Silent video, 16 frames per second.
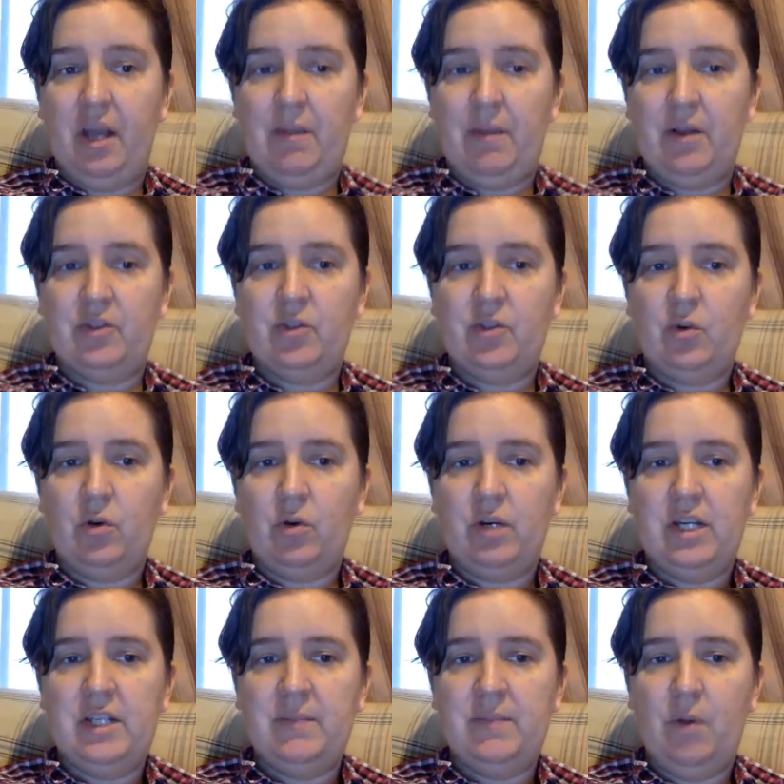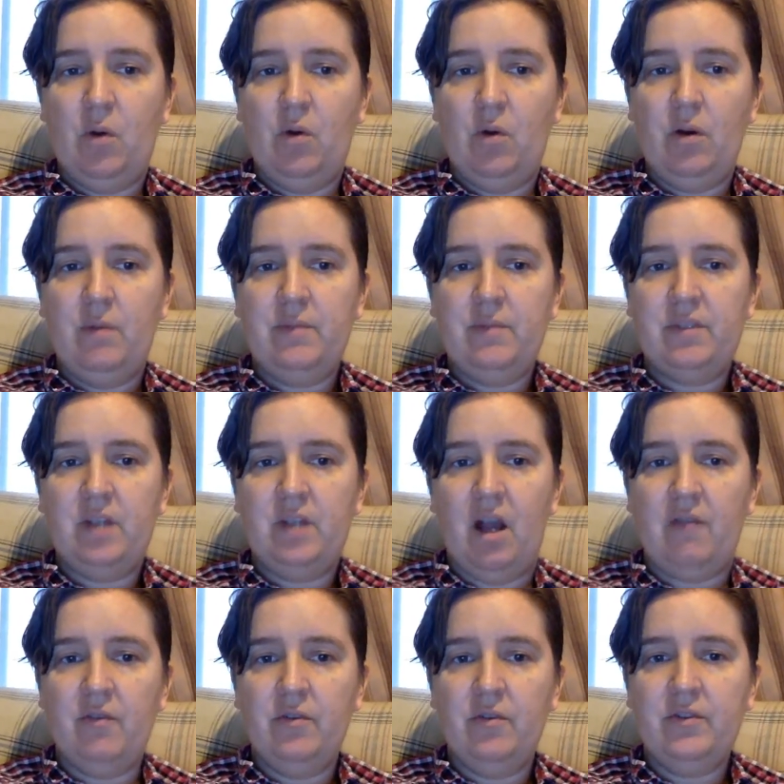about stories, poems,
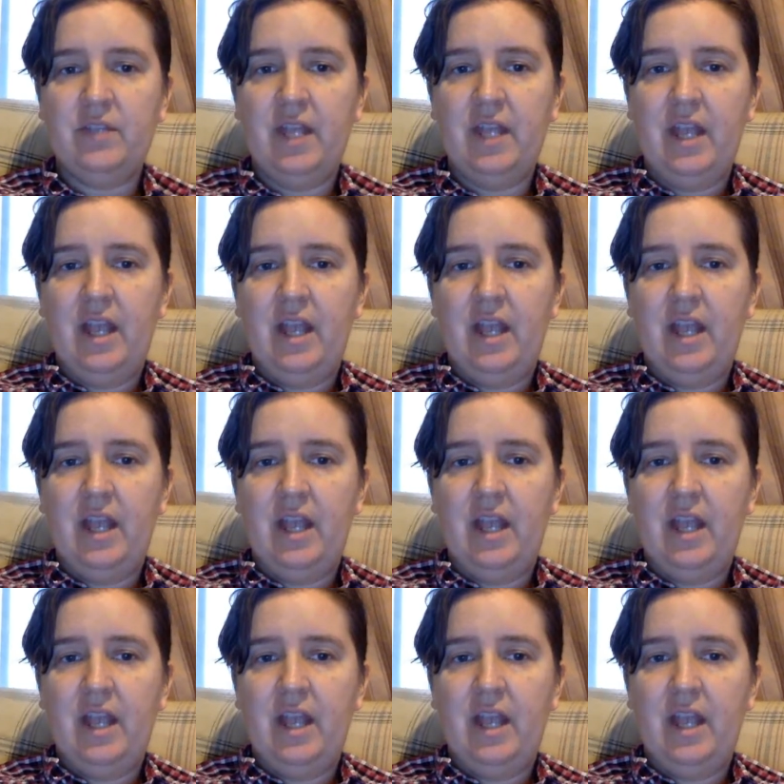novels,